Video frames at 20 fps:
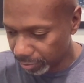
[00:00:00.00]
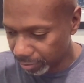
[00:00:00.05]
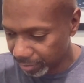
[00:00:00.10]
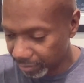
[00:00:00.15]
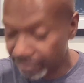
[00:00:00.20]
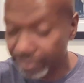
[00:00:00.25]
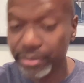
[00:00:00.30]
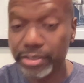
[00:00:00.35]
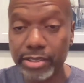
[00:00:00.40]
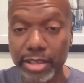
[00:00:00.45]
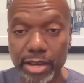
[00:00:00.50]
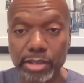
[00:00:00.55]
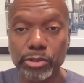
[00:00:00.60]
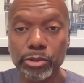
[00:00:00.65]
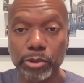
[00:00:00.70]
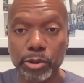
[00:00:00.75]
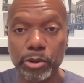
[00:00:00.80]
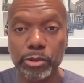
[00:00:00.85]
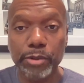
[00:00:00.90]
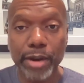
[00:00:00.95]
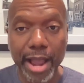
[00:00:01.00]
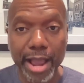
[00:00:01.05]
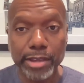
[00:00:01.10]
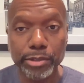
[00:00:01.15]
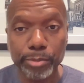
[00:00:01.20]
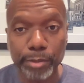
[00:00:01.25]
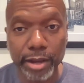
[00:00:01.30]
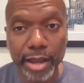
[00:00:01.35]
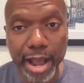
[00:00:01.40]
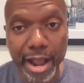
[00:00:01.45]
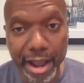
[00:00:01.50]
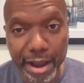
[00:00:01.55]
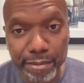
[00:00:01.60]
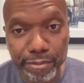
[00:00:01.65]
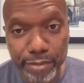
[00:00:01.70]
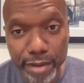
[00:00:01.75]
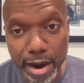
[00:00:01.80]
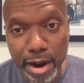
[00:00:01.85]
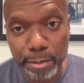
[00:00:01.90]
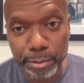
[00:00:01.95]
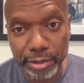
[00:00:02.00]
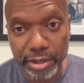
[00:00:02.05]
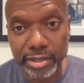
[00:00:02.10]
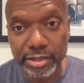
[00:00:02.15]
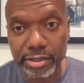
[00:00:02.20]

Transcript: Sexual harassment. I got fired because